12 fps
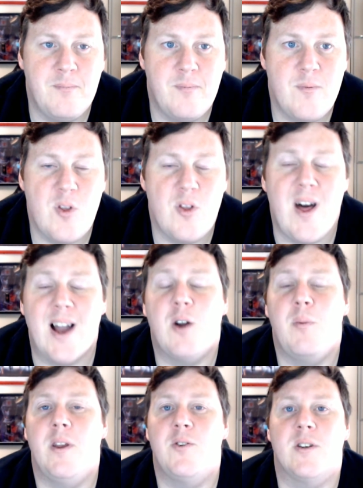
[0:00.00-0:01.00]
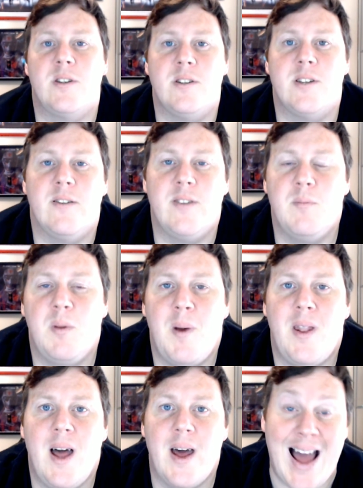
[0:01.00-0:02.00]
That could be interesting to see if they
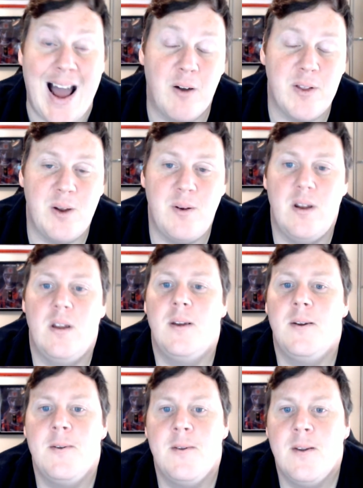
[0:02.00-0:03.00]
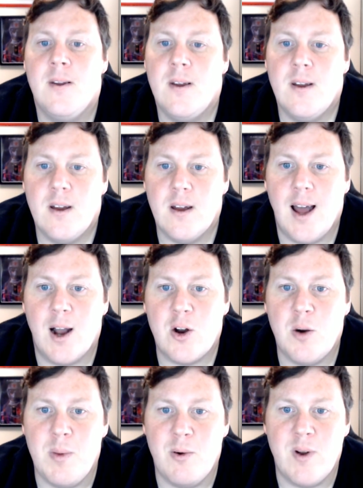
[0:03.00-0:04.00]
implement that and how they do it. That
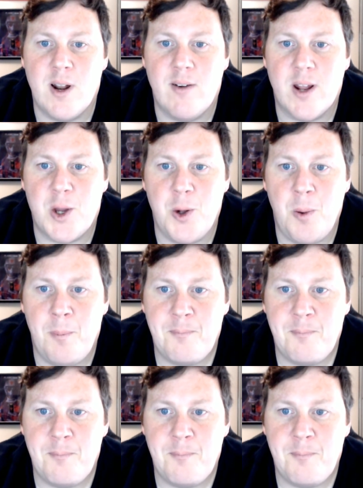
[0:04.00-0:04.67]
could be really, really cool.